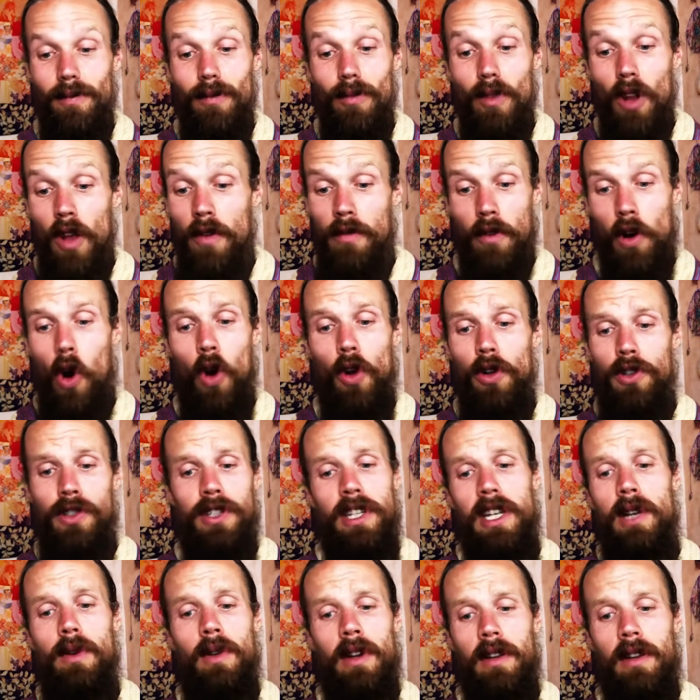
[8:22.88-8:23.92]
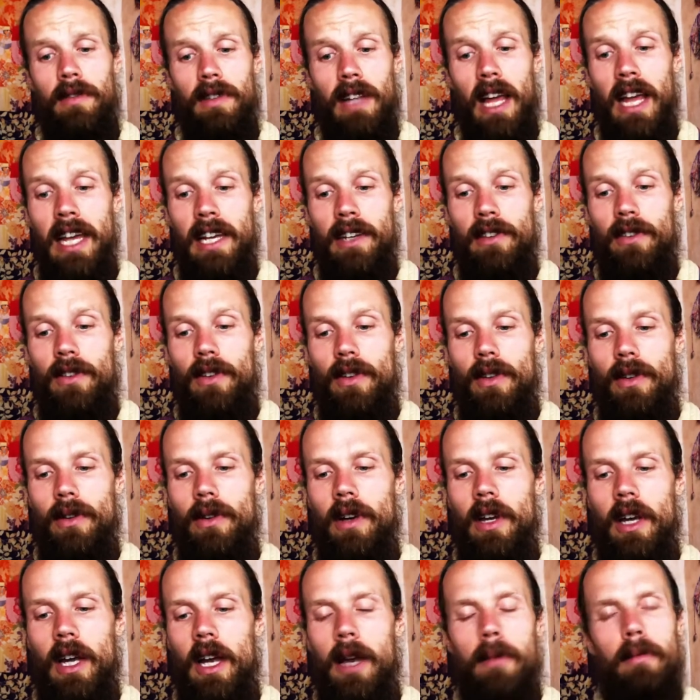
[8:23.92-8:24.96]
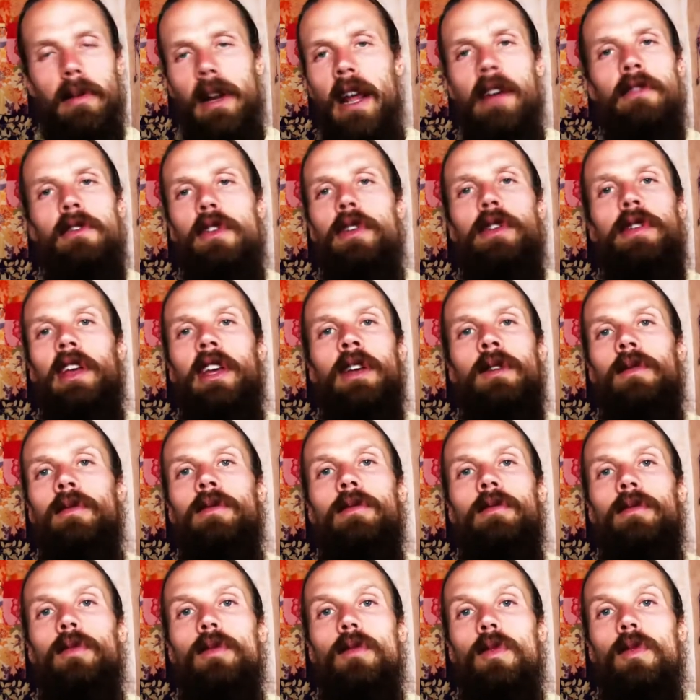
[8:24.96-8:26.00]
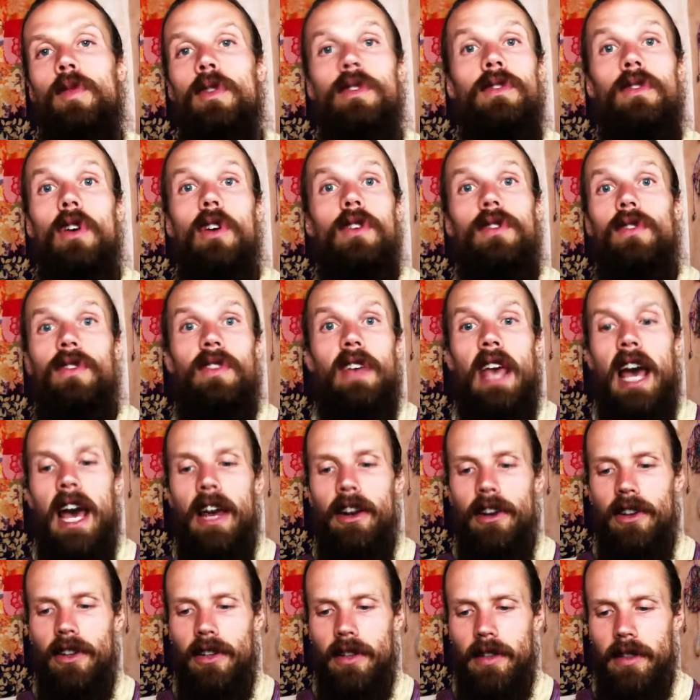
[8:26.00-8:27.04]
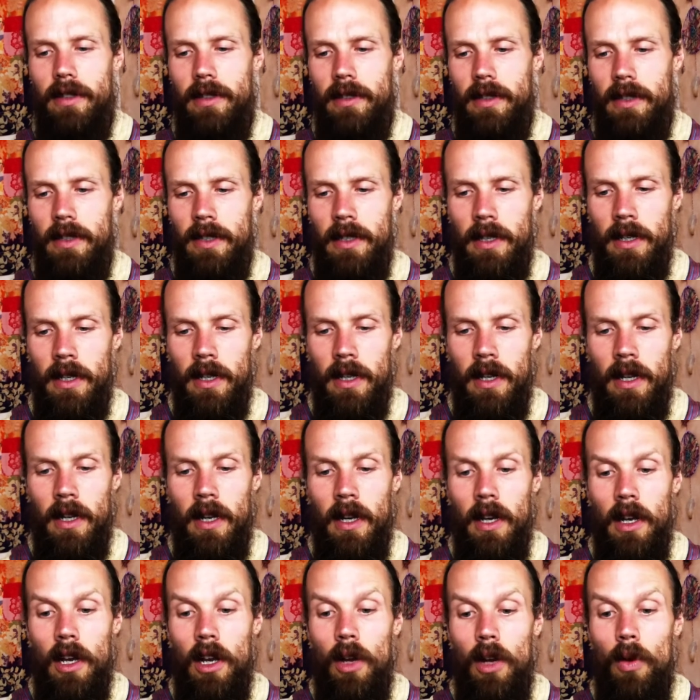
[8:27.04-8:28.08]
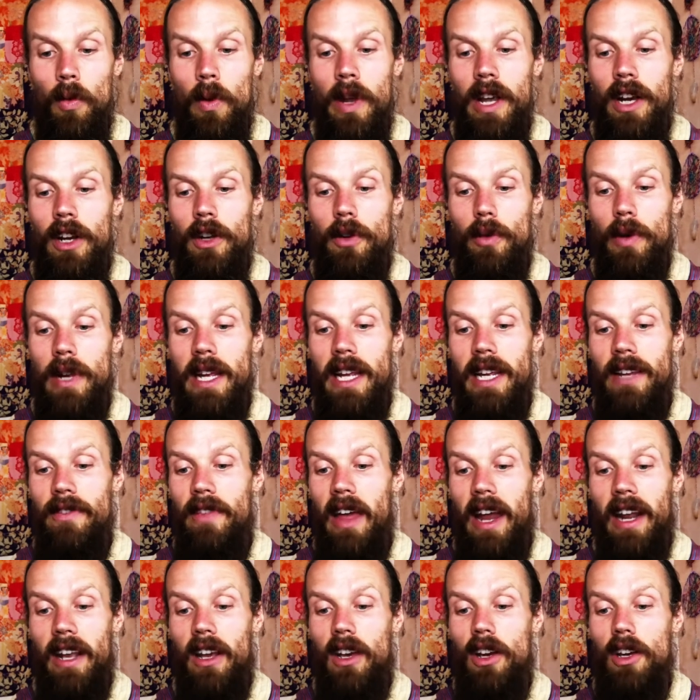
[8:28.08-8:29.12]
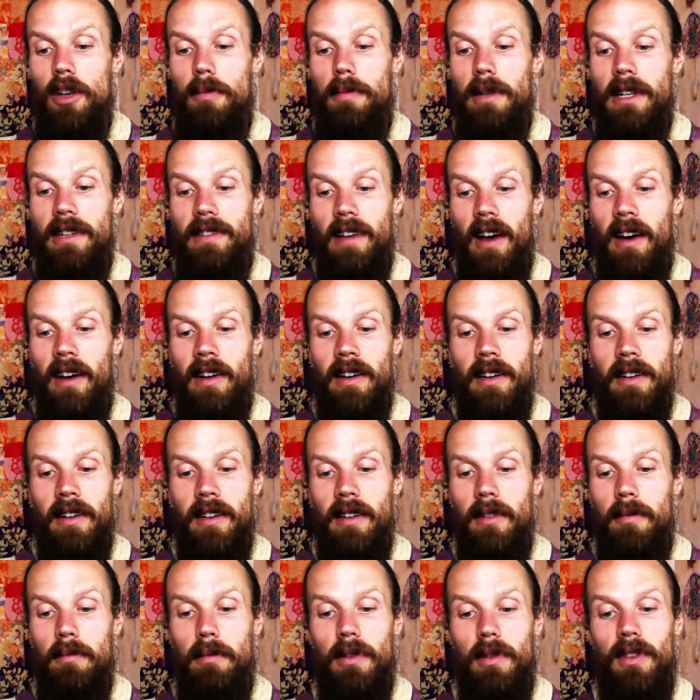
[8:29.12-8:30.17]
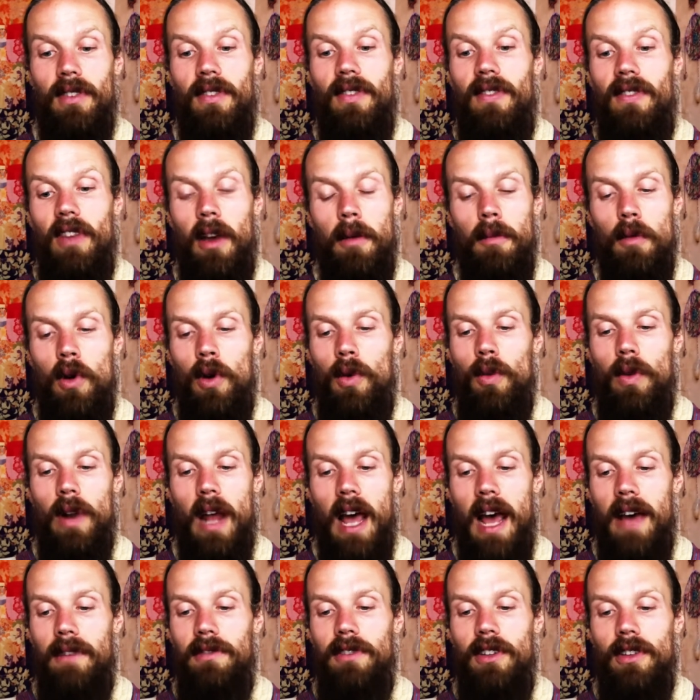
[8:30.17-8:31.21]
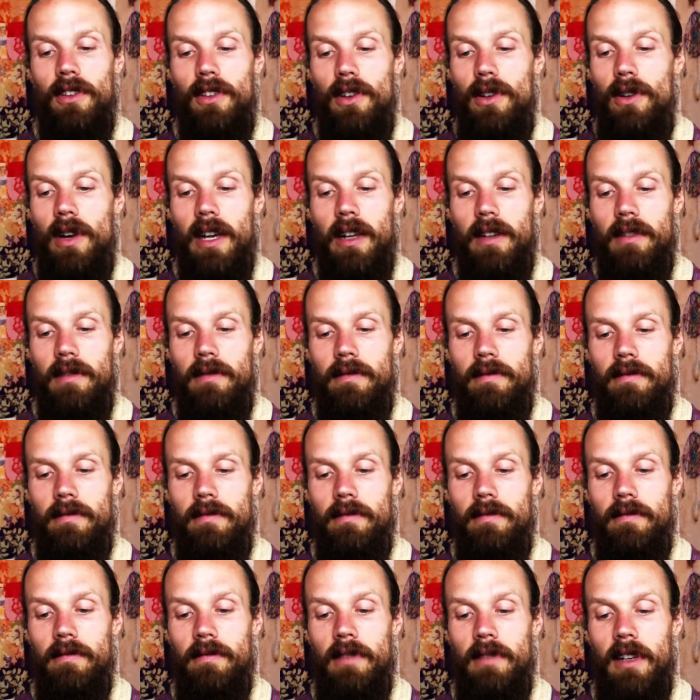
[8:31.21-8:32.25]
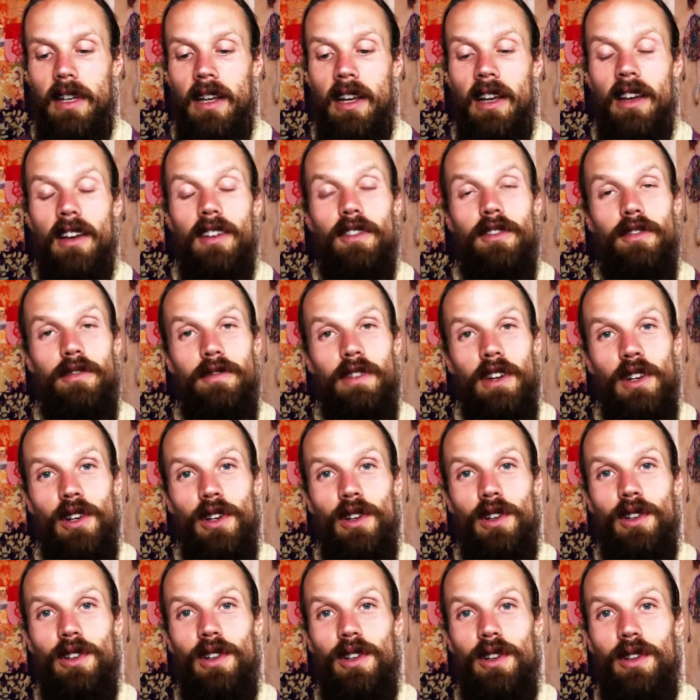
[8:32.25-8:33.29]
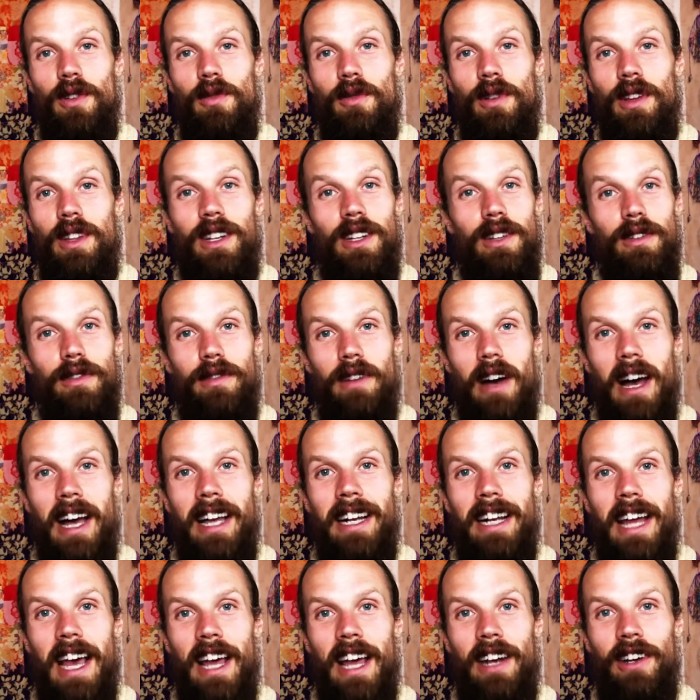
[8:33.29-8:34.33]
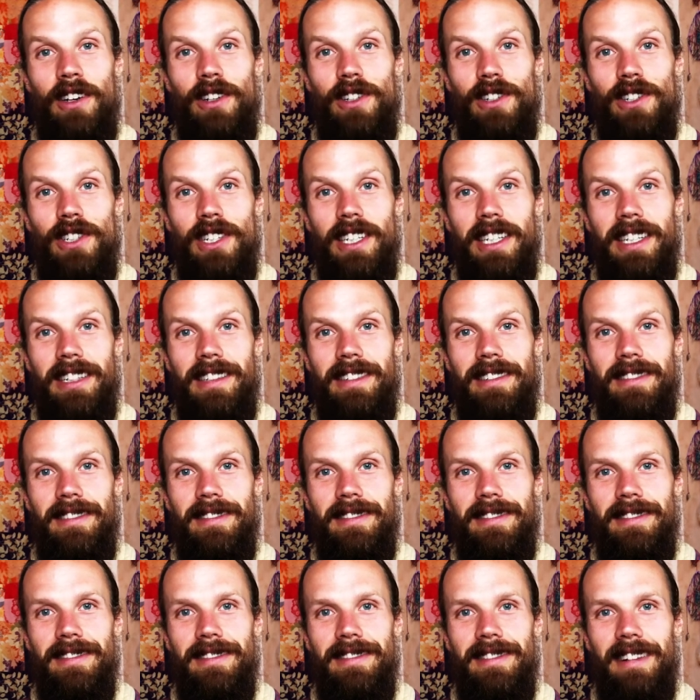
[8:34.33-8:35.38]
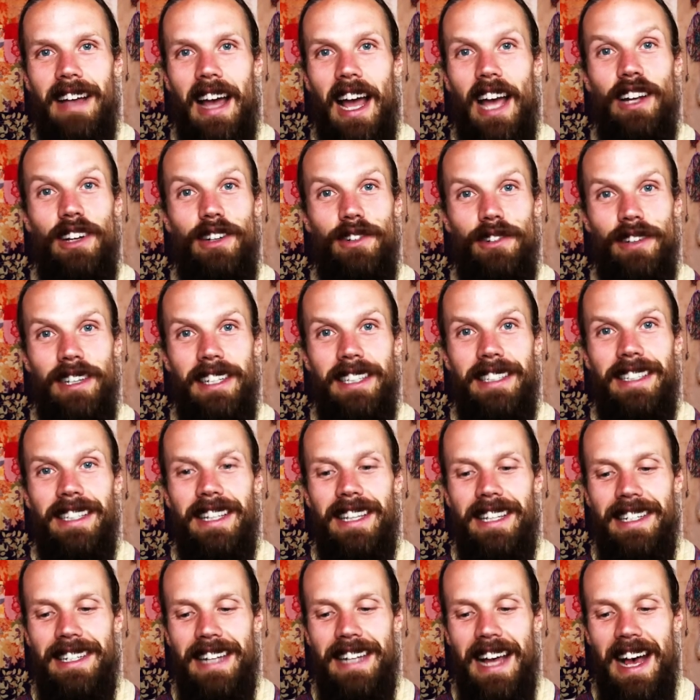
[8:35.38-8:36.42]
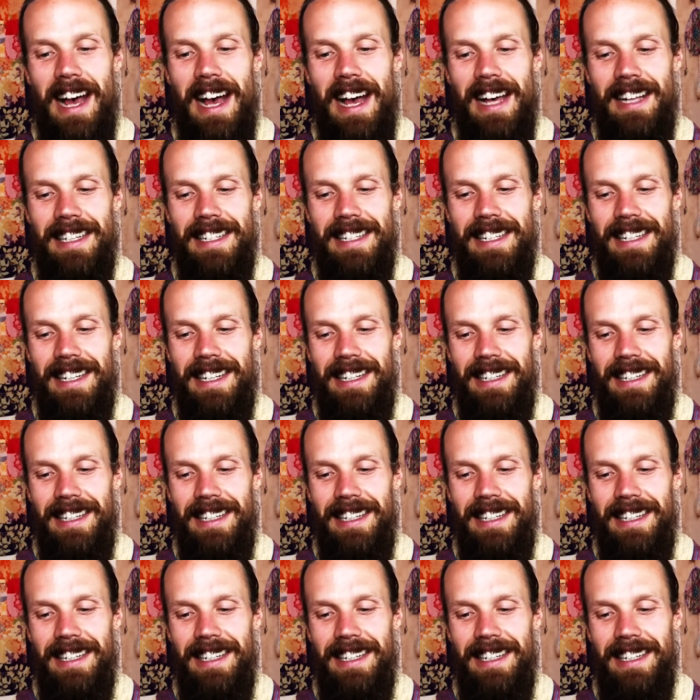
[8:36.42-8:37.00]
Of course, he would have liked to, but everything was scattered. We agreed that it could be done, but someone would have to do it. And filled with divine energy, I agreed to the task.